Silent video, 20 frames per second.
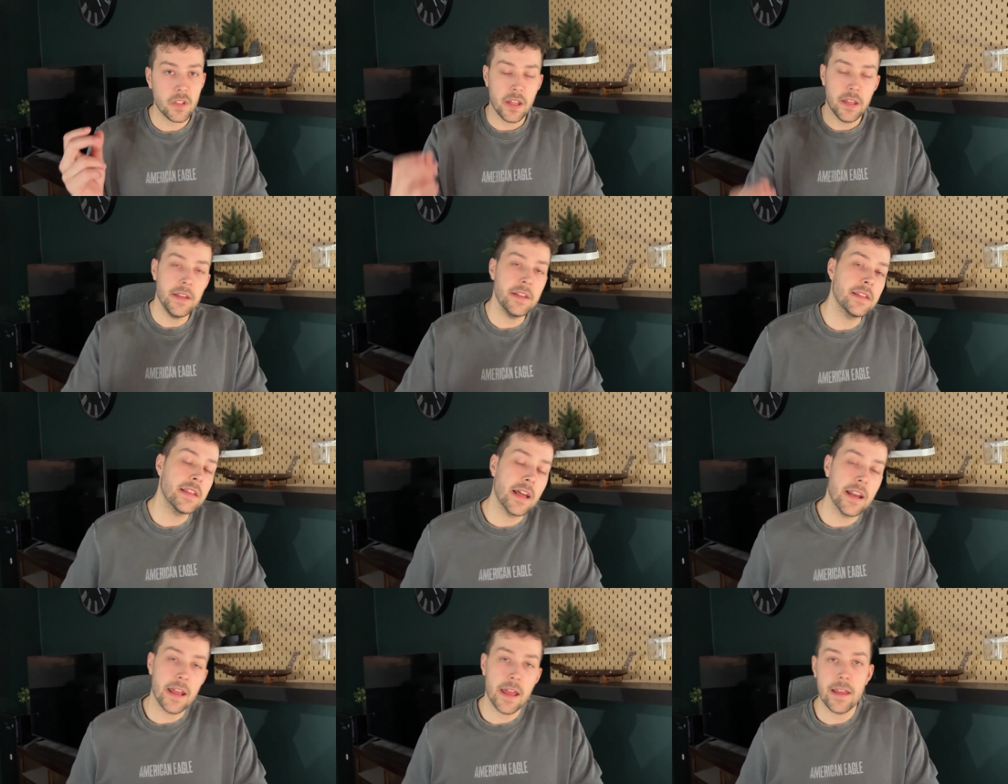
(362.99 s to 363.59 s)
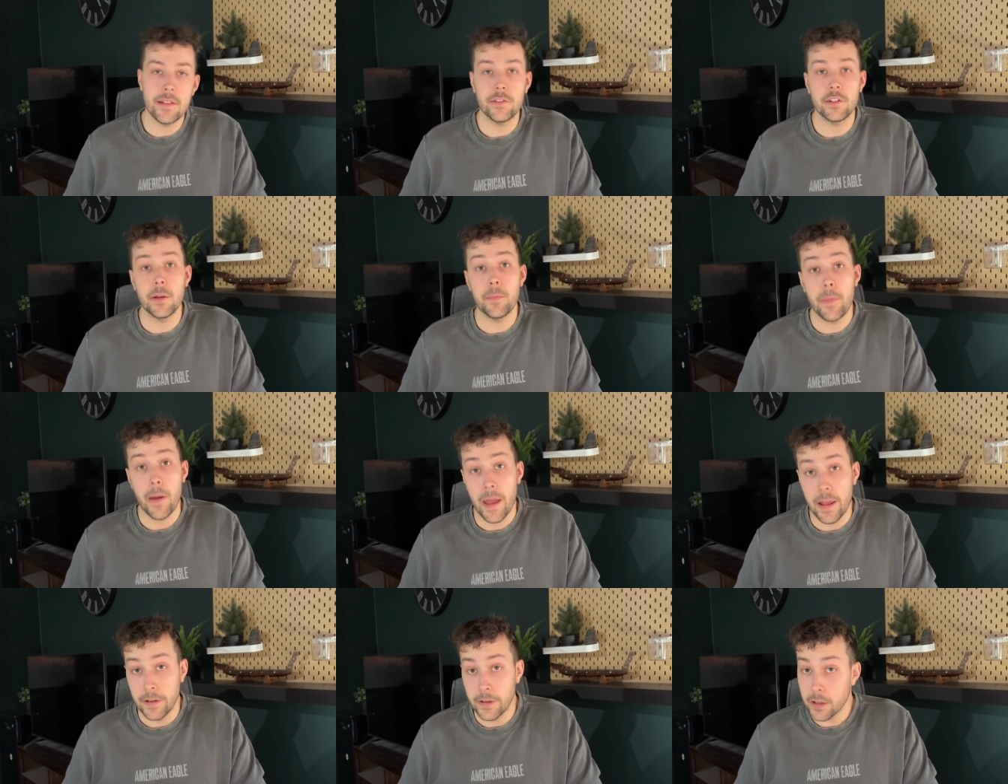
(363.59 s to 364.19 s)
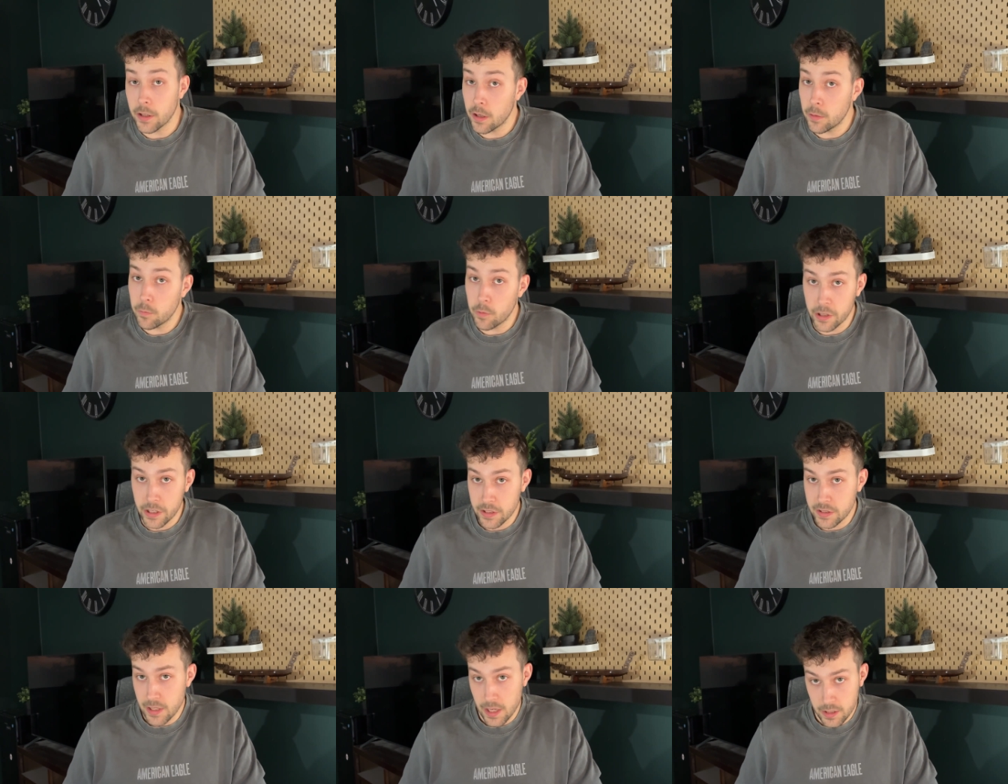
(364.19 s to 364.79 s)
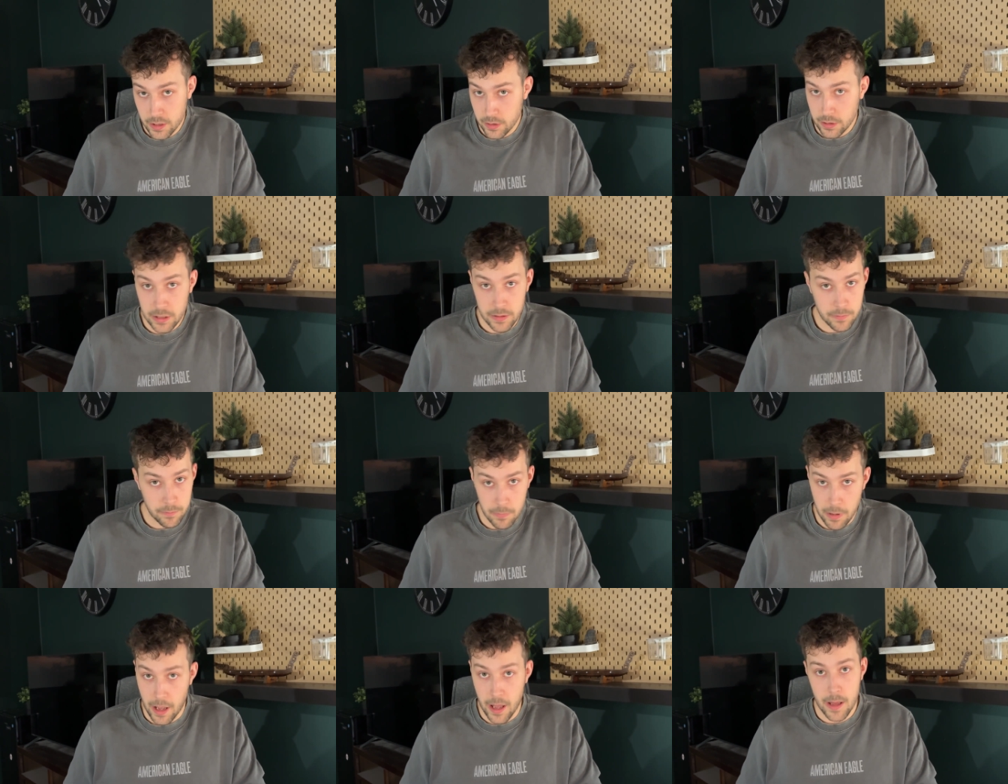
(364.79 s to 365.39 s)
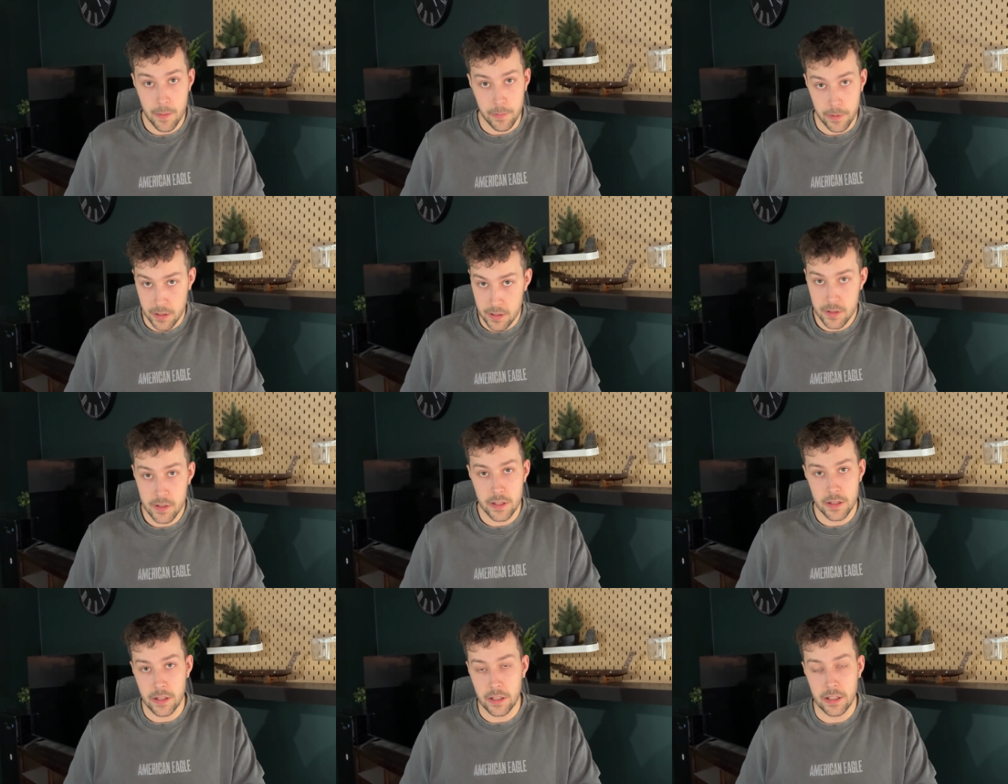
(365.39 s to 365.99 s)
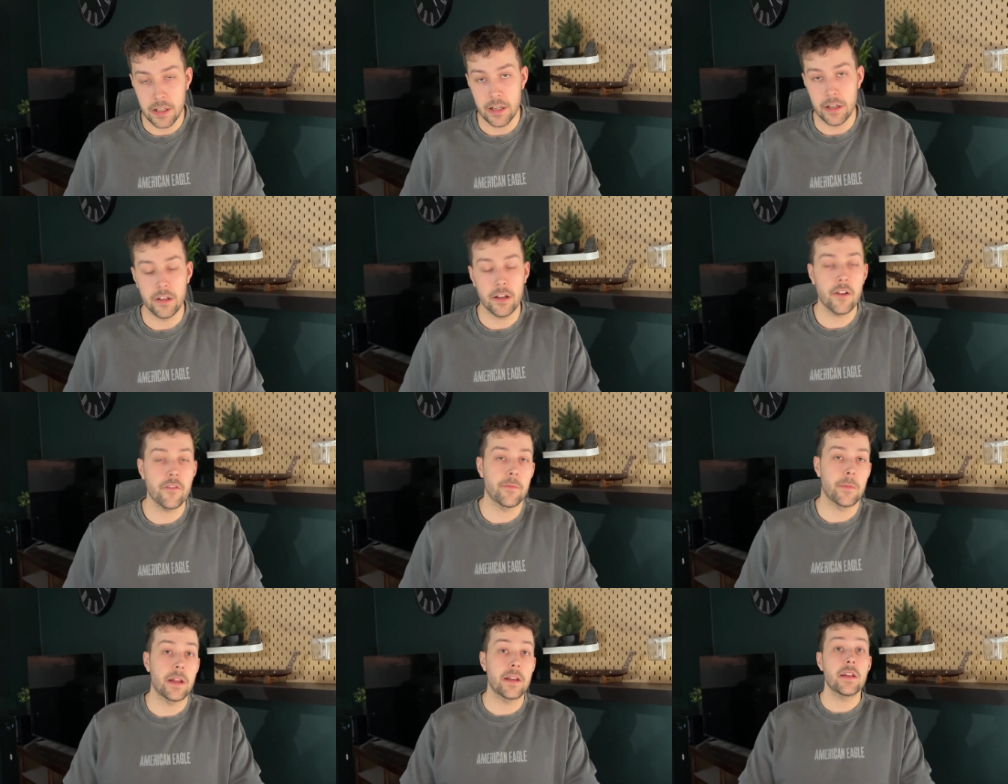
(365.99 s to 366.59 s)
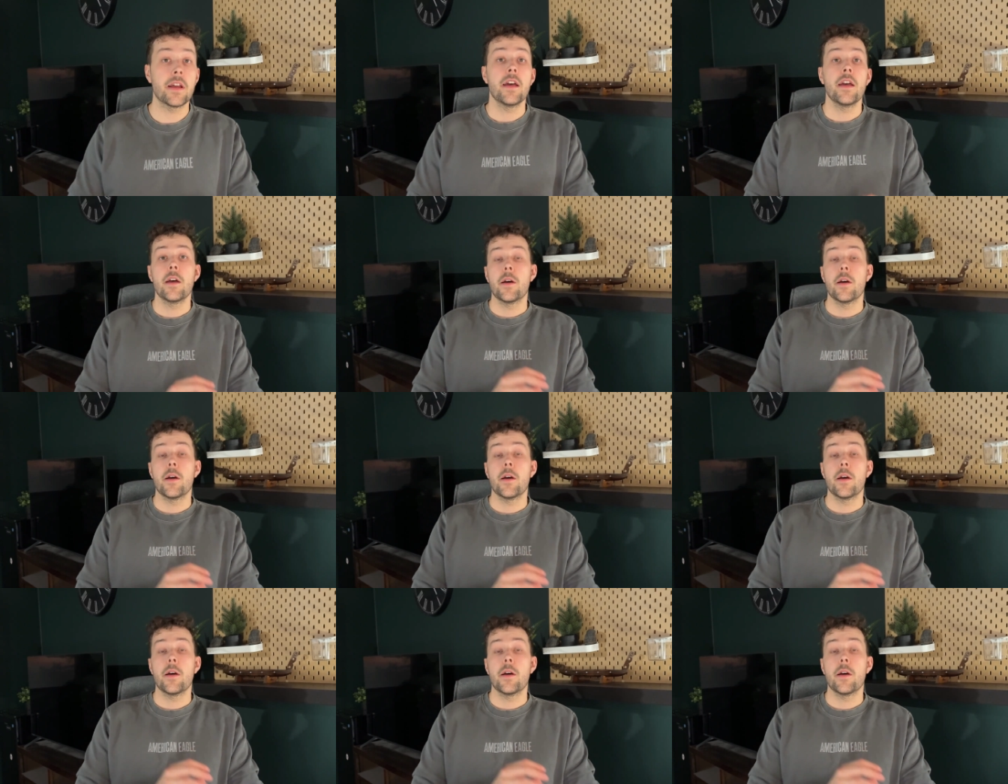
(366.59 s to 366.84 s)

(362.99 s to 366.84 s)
is that depending on what exactly happens in the Canadian government,